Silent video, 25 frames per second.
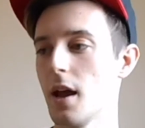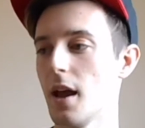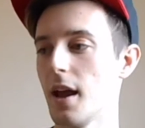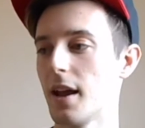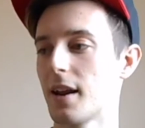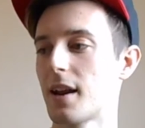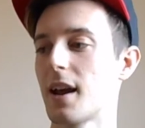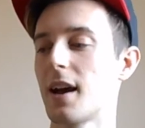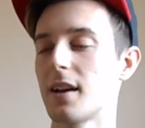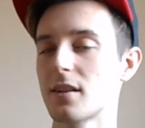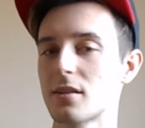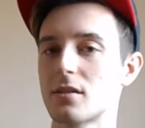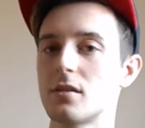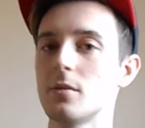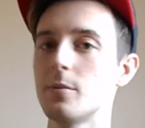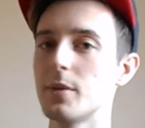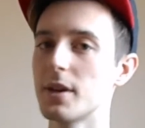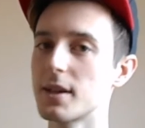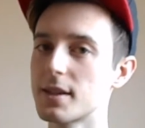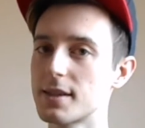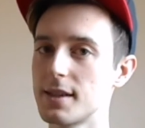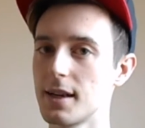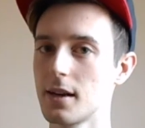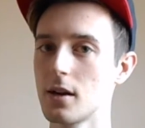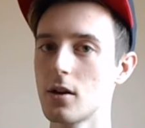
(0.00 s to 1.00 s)
it has to be
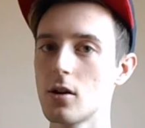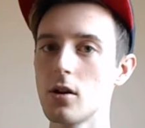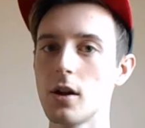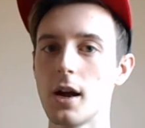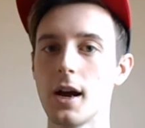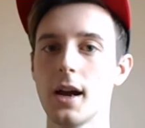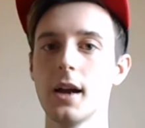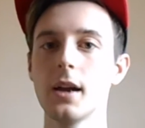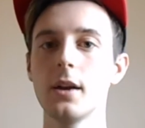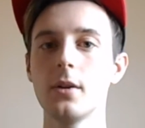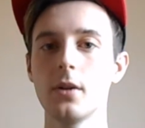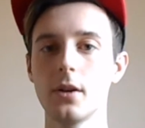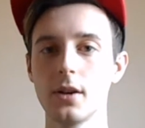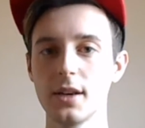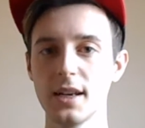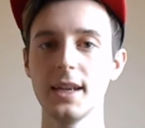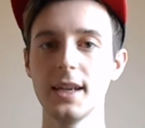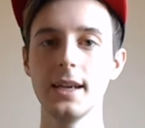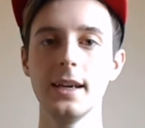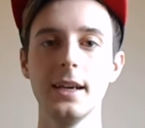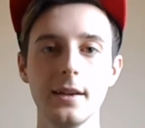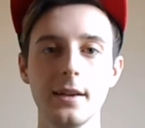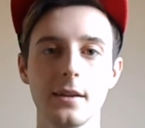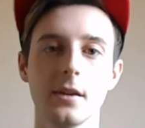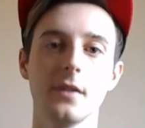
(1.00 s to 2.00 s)
a single, I
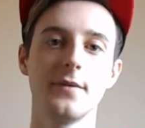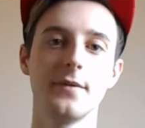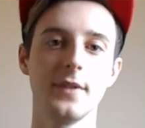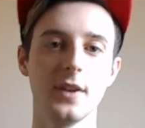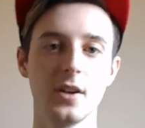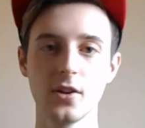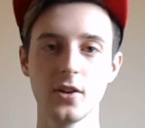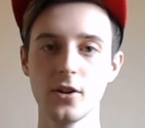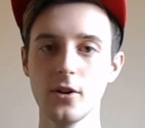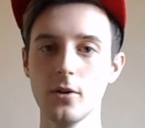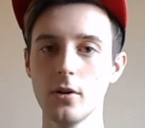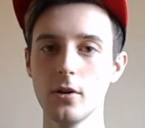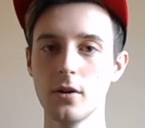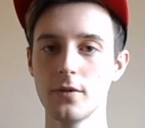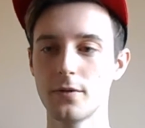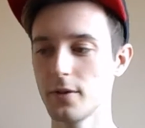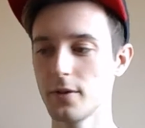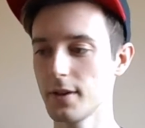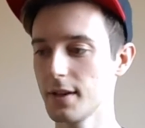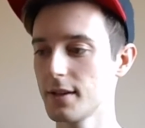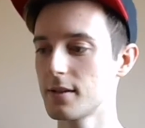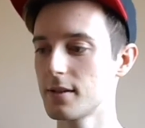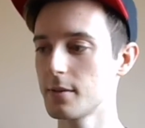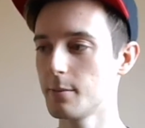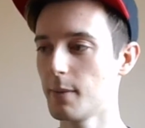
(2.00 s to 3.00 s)
need a video for
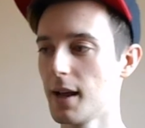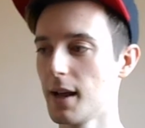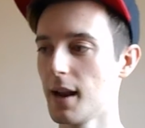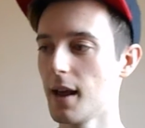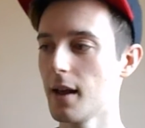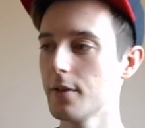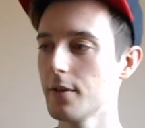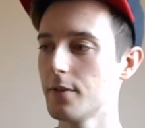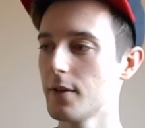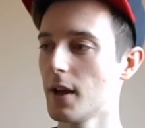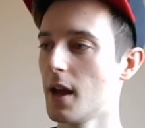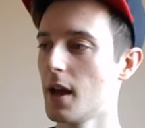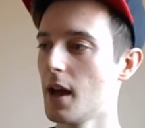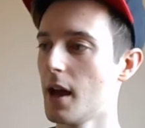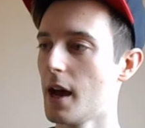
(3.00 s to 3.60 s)
this in my life.